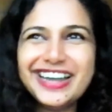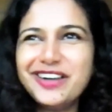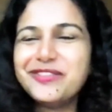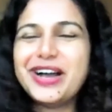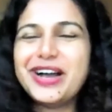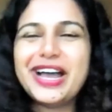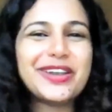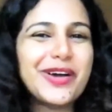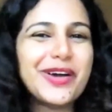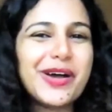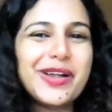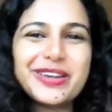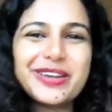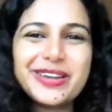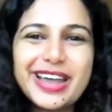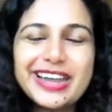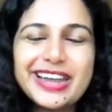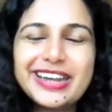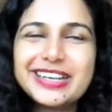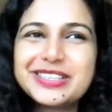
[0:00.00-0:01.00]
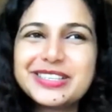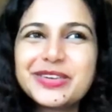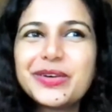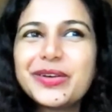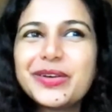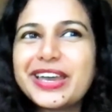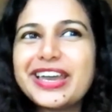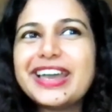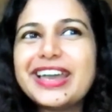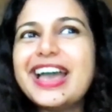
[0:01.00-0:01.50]
why not, right? It's
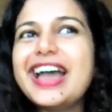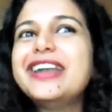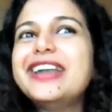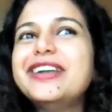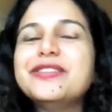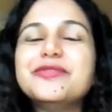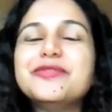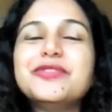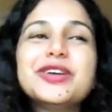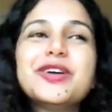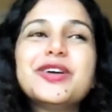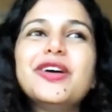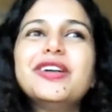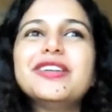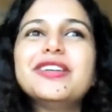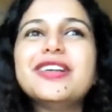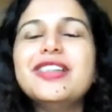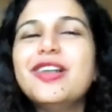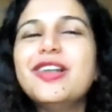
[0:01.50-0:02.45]
okay. And we got a